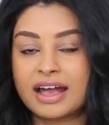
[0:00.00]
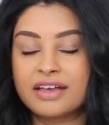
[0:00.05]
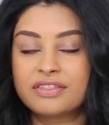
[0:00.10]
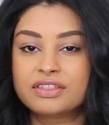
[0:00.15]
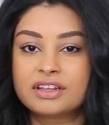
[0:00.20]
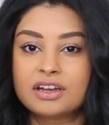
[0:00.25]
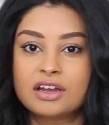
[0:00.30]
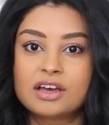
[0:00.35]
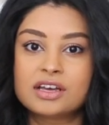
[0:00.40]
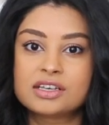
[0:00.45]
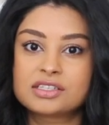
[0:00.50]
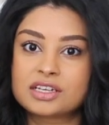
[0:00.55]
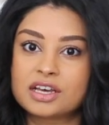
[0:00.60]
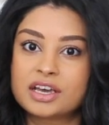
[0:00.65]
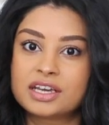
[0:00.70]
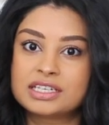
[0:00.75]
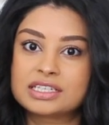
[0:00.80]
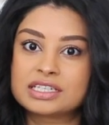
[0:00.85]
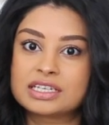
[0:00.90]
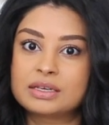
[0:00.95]
and the last
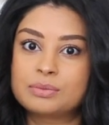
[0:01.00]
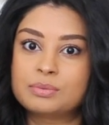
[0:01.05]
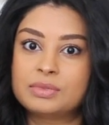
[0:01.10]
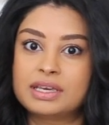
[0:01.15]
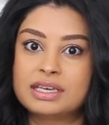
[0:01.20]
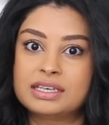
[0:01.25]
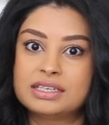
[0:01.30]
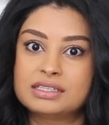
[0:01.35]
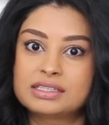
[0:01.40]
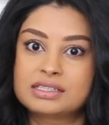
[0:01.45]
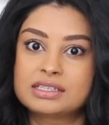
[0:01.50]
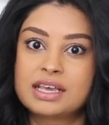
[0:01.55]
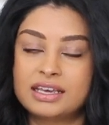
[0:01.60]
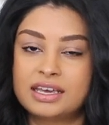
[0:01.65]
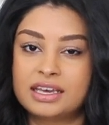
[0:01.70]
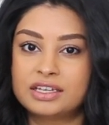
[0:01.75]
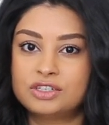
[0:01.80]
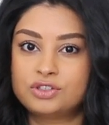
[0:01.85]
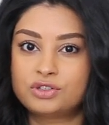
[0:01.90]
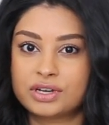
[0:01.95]
item is
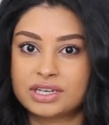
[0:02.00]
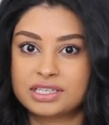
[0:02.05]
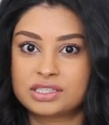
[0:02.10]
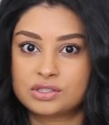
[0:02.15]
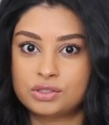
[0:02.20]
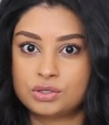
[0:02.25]
their dress